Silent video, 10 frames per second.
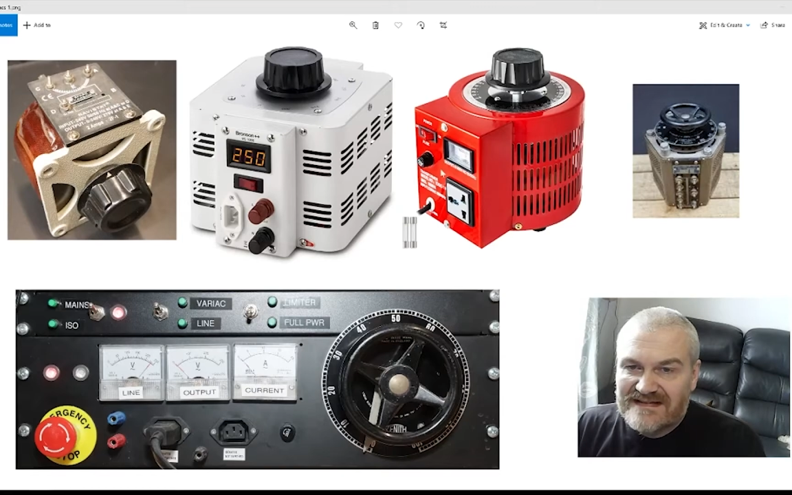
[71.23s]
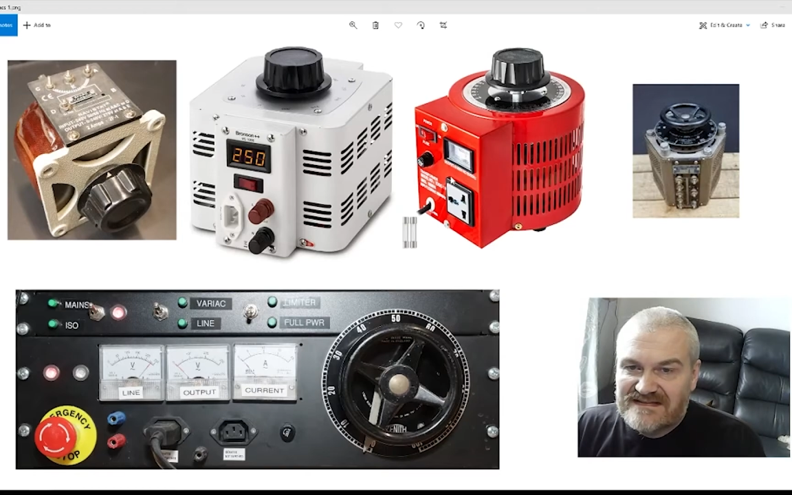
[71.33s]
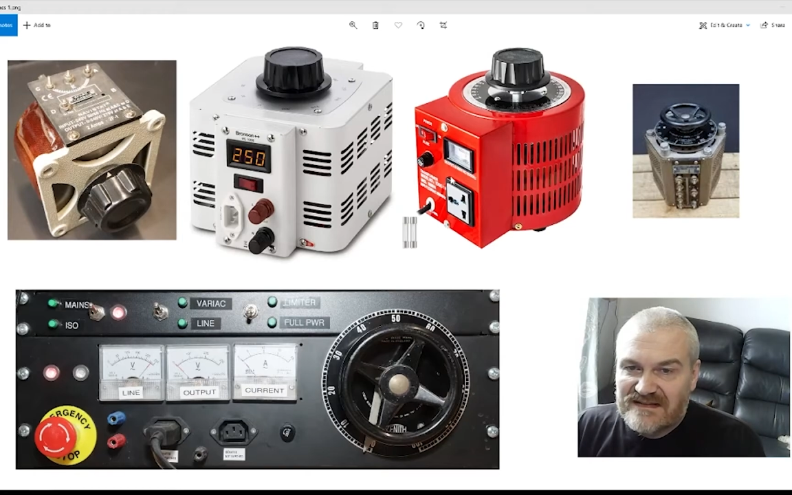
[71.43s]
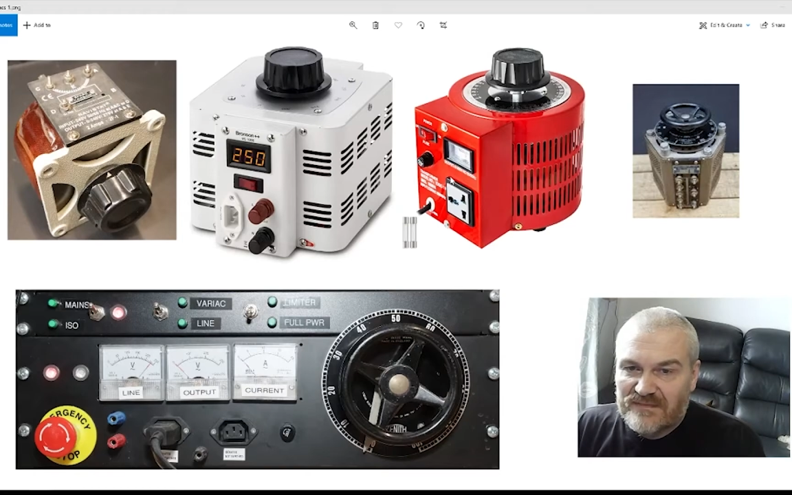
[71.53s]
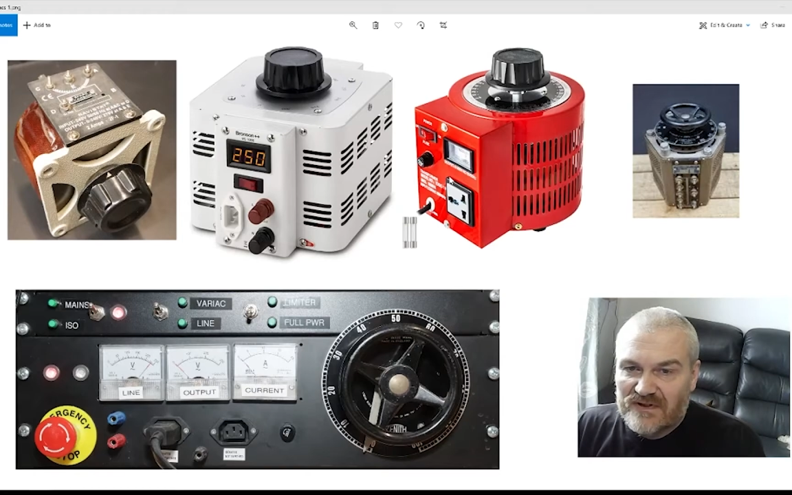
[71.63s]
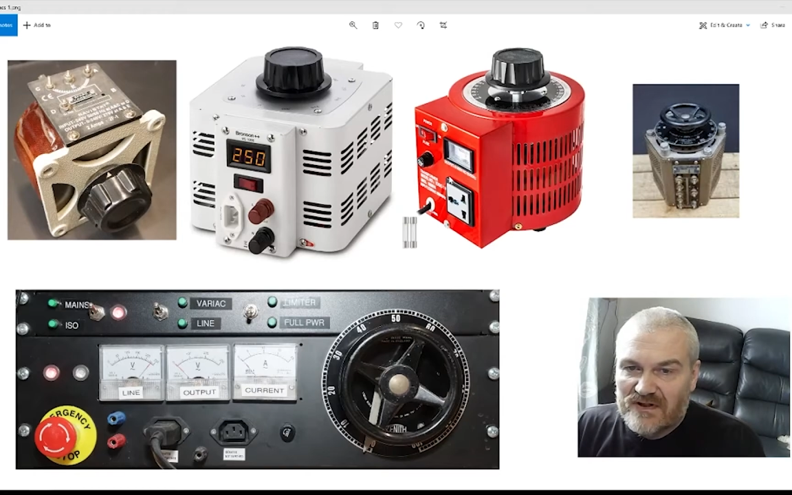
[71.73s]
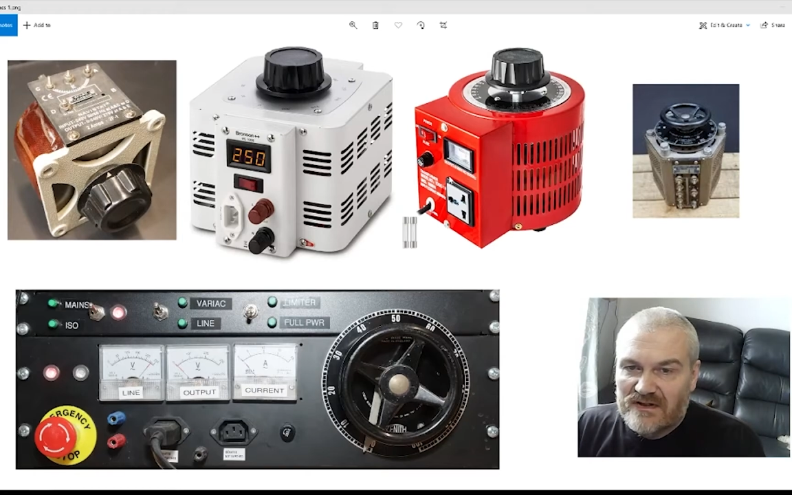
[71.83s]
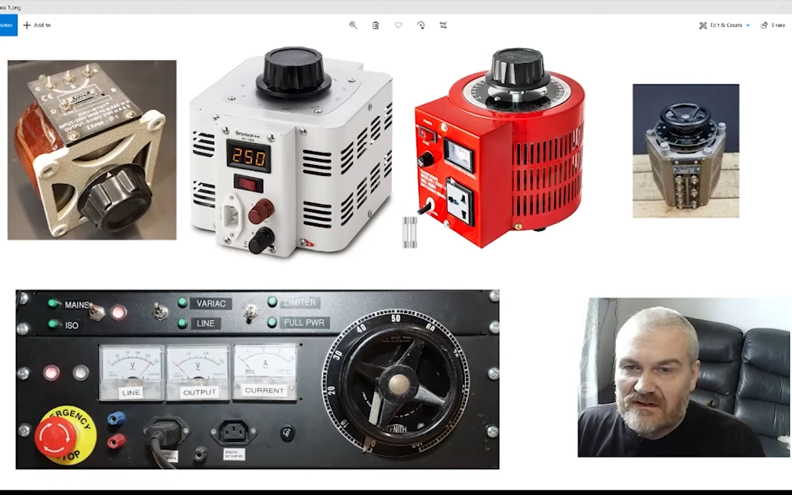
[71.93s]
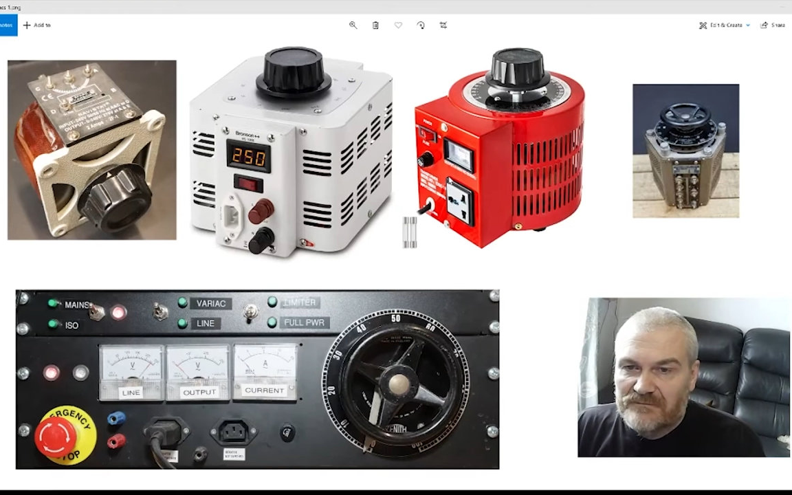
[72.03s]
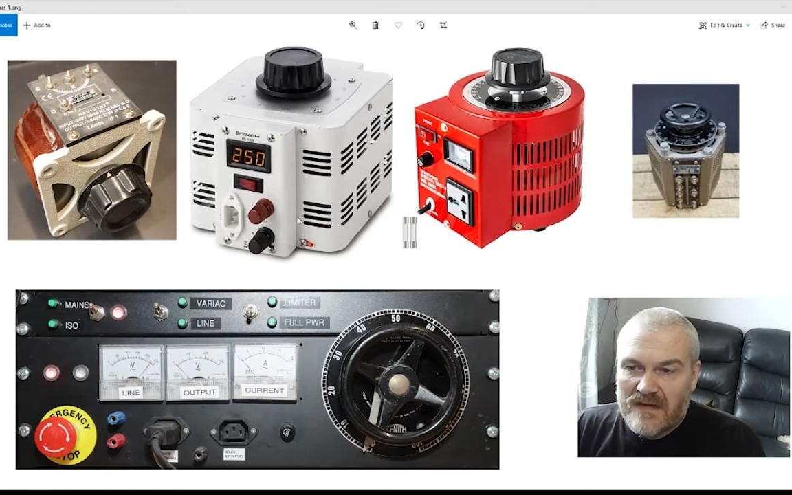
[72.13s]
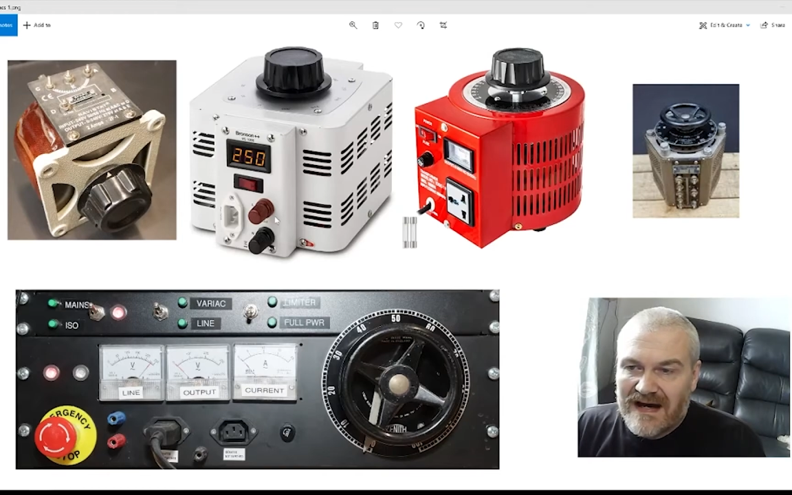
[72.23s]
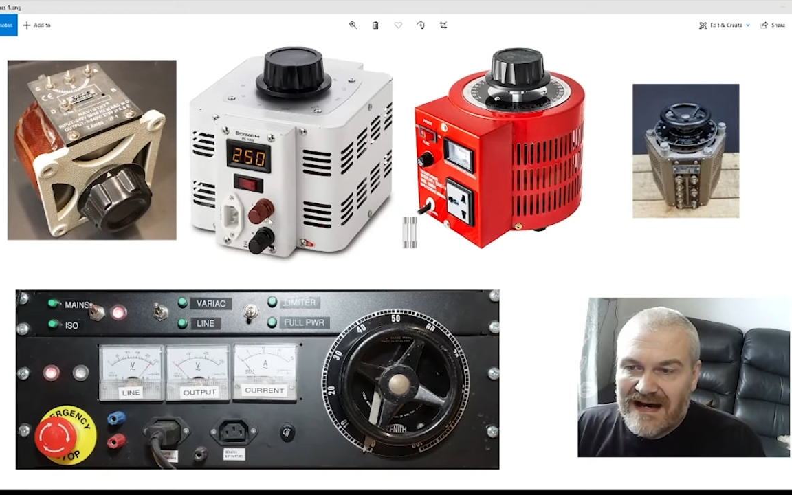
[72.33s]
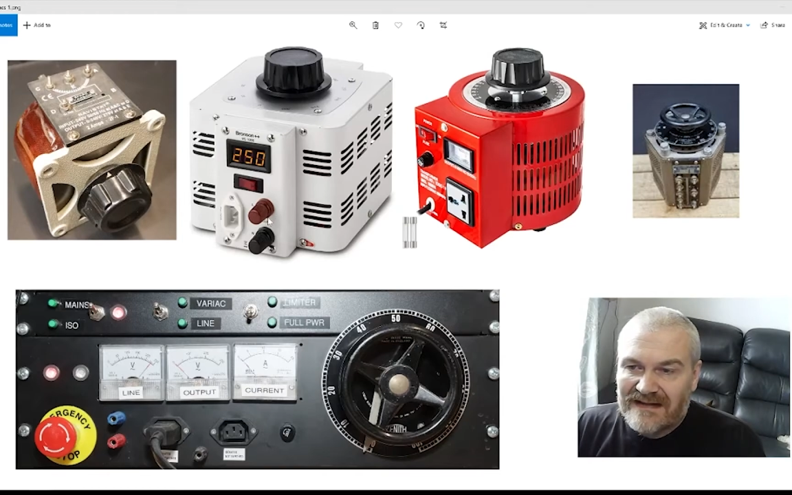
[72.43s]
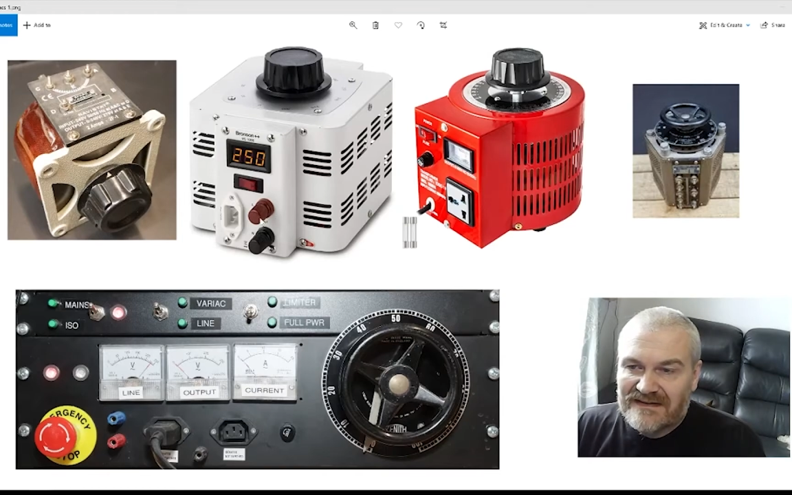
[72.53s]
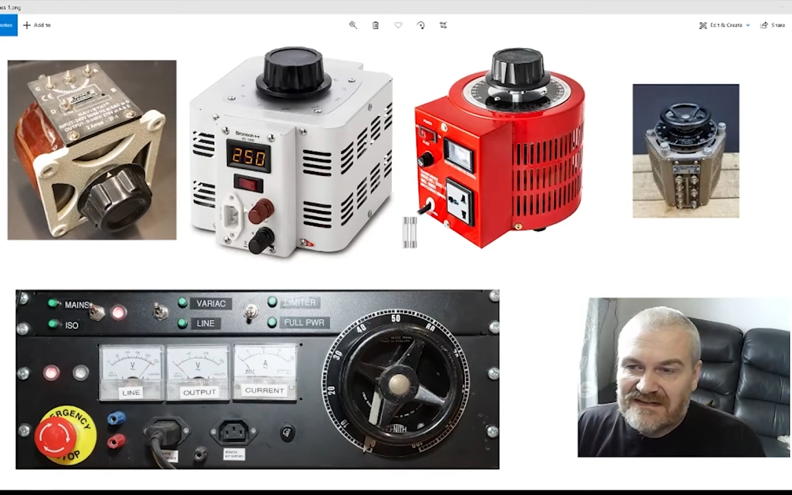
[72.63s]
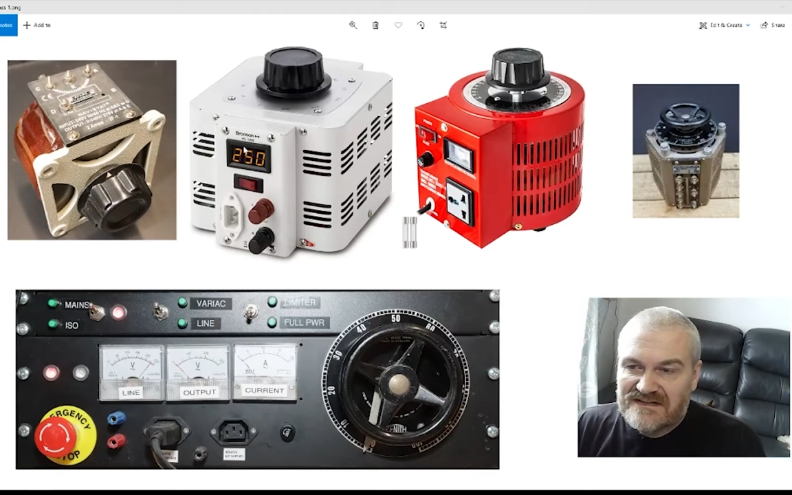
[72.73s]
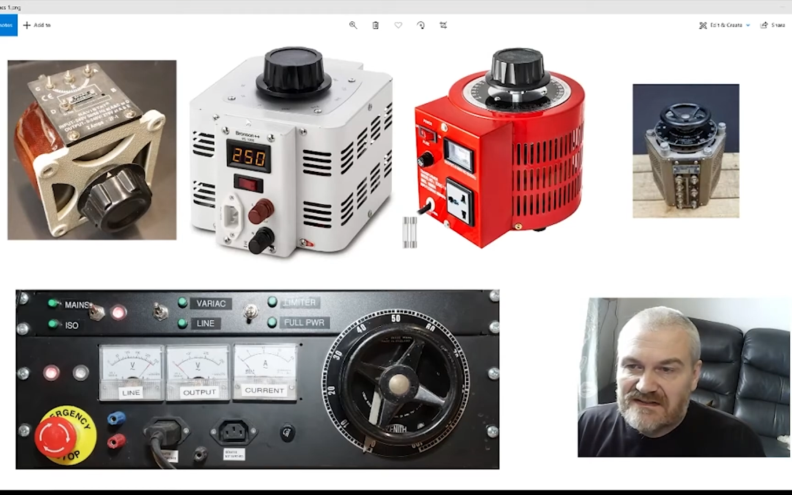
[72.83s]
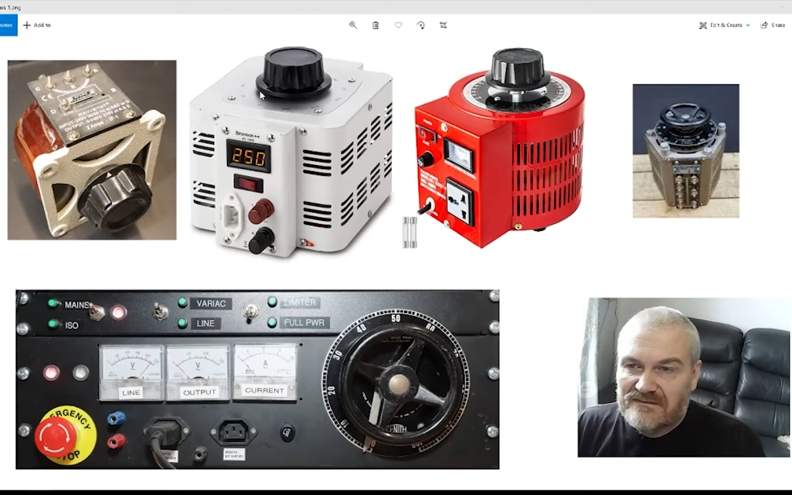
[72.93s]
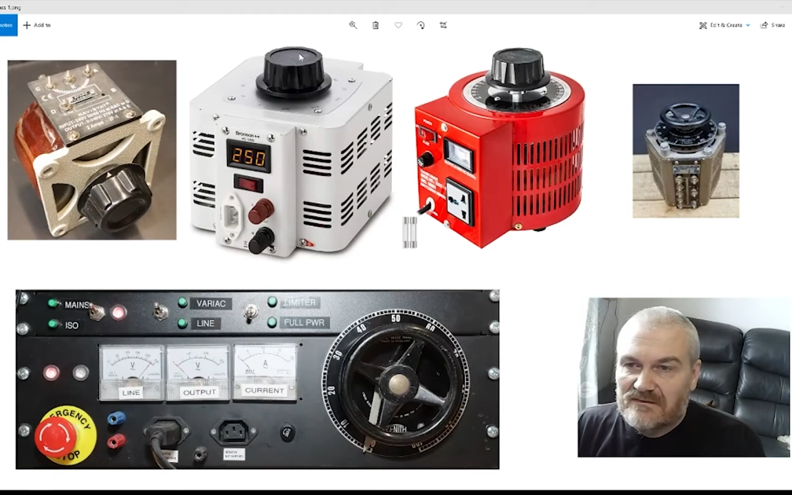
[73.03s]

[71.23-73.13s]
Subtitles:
similar, and